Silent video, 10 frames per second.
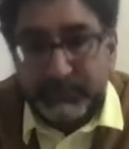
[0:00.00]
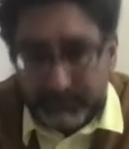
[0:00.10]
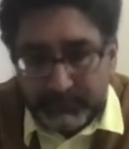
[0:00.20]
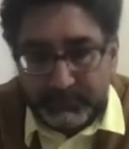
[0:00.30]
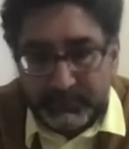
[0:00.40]

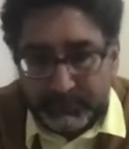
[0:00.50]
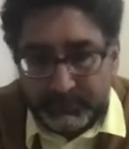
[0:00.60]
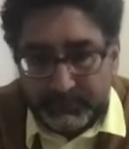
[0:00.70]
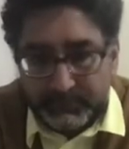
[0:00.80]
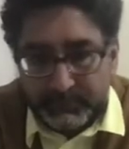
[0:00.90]

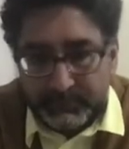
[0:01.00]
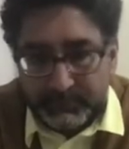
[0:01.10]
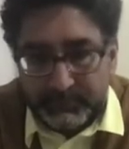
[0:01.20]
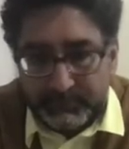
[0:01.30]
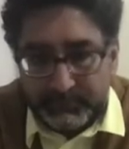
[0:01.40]

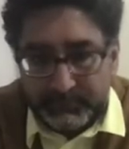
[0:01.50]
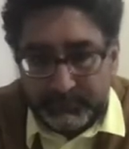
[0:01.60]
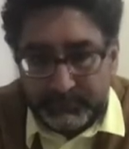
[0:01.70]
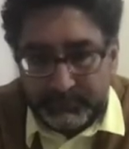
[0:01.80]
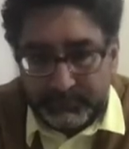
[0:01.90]

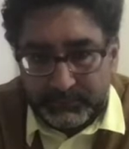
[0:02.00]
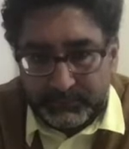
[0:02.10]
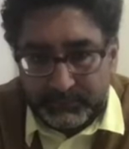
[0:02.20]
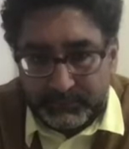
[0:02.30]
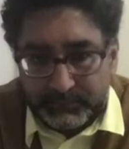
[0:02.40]

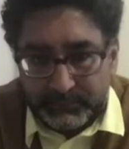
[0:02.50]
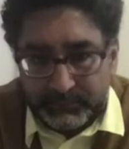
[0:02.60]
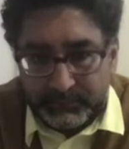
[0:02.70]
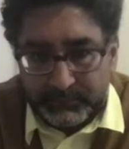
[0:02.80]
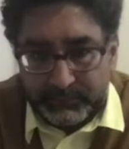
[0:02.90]

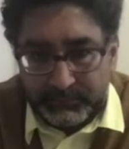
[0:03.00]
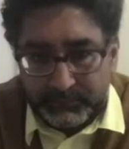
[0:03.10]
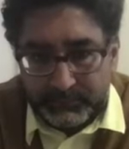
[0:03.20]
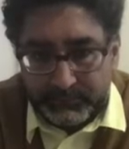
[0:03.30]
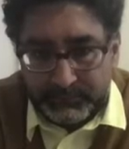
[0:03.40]

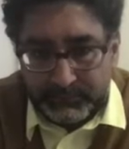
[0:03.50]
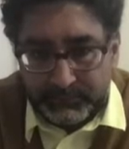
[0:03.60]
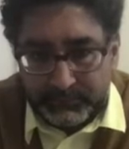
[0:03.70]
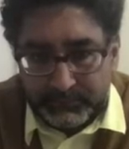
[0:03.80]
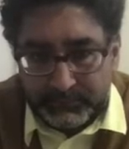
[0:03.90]

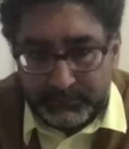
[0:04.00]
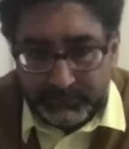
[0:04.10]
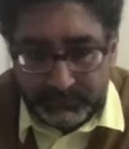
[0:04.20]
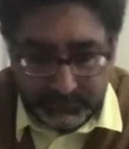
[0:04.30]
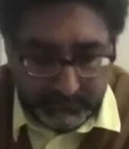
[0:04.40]

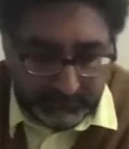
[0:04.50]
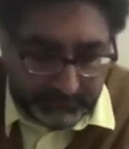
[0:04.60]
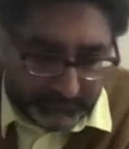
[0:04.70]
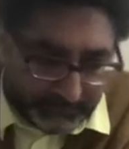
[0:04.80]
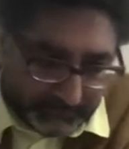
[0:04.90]
This person isn't speaking.